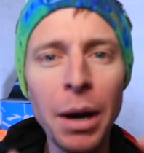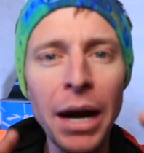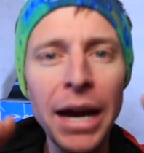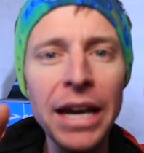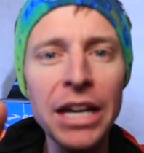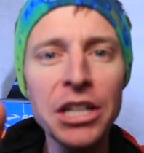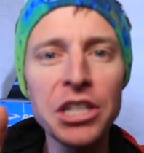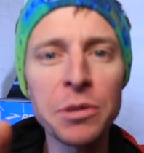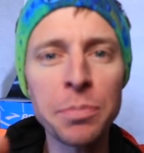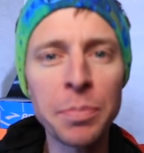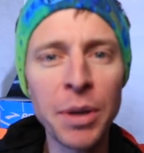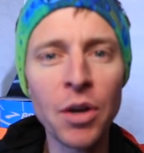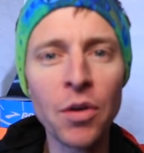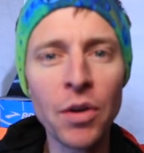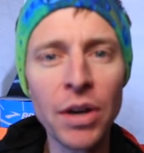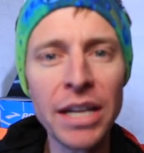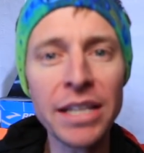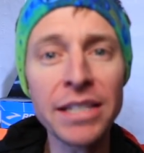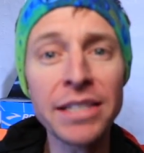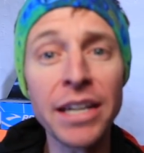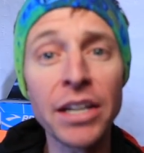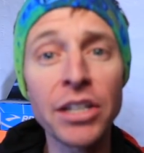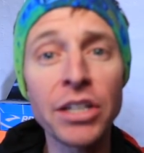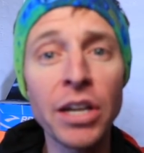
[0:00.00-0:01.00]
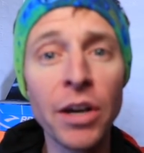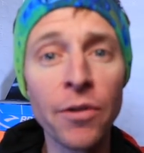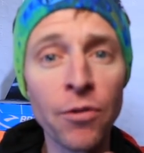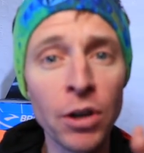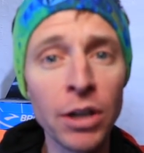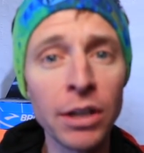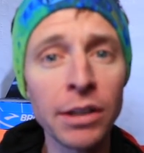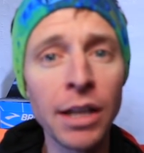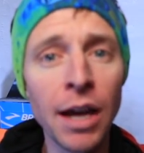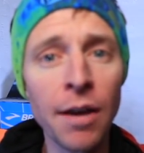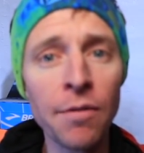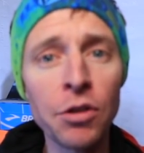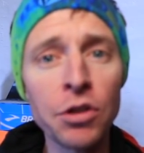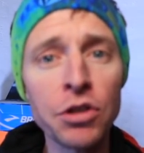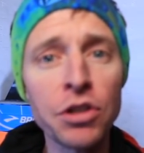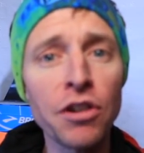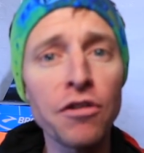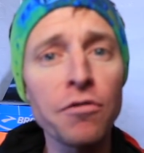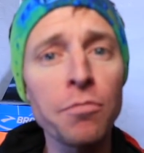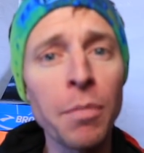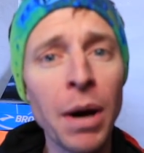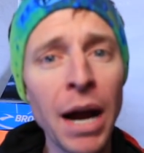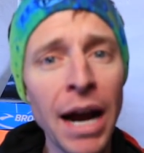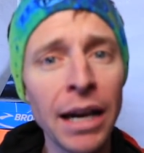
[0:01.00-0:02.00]
my experience at different levels
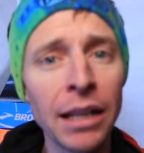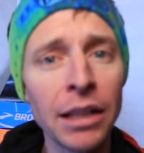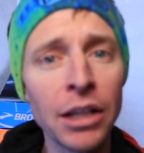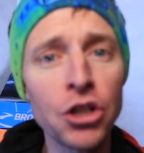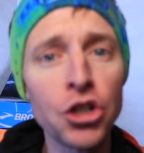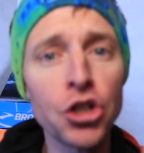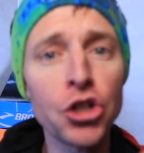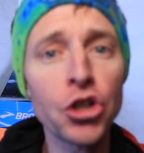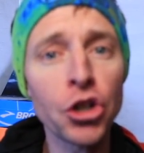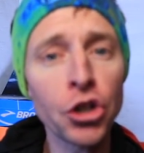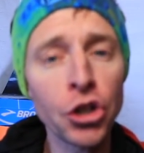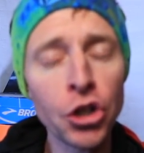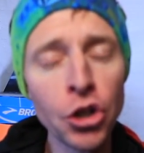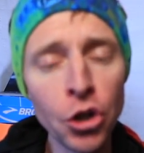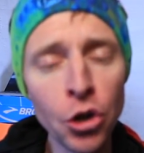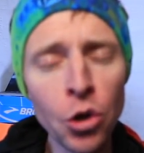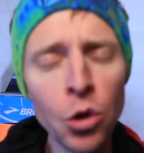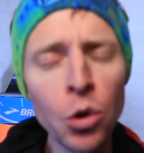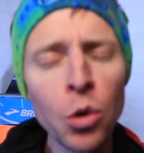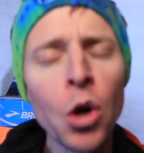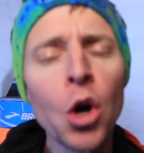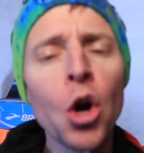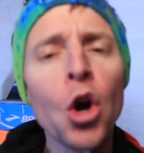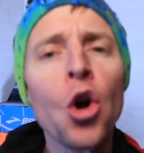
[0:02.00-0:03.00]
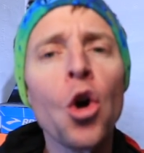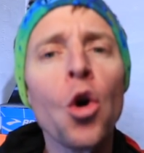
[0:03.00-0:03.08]
of mileage to you